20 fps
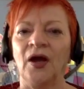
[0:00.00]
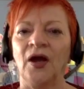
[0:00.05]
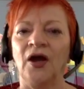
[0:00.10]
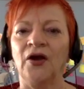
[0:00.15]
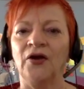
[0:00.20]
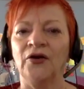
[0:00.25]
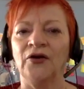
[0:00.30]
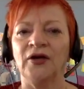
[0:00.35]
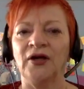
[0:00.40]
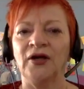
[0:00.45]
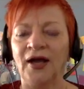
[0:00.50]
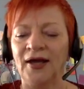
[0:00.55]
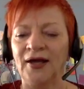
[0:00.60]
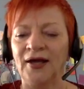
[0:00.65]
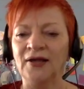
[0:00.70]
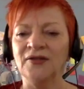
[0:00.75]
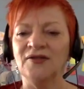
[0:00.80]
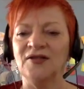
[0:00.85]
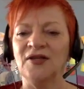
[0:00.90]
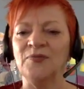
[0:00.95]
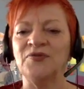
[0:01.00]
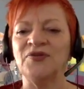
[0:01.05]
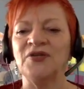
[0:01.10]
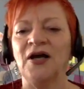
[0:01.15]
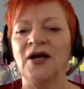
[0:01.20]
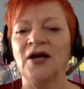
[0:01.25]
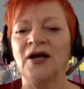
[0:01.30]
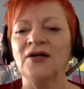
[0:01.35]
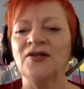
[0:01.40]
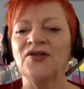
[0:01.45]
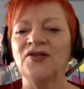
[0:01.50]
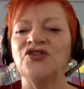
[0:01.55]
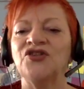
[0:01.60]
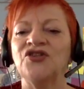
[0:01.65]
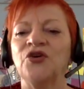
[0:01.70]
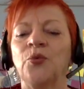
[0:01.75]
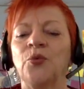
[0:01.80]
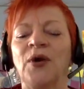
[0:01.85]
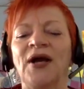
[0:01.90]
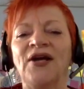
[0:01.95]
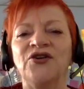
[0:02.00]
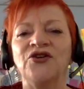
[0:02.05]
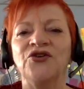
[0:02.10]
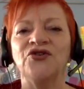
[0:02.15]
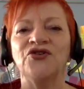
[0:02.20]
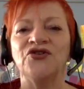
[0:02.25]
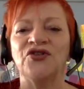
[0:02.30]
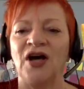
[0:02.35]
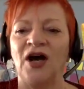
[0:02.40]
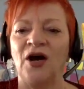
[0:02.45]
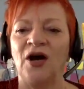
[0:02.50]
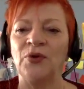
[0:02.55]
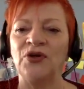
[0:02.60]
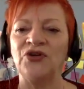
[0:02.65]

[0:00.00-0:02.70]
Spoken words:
Okay, Deb's asked, so where do you start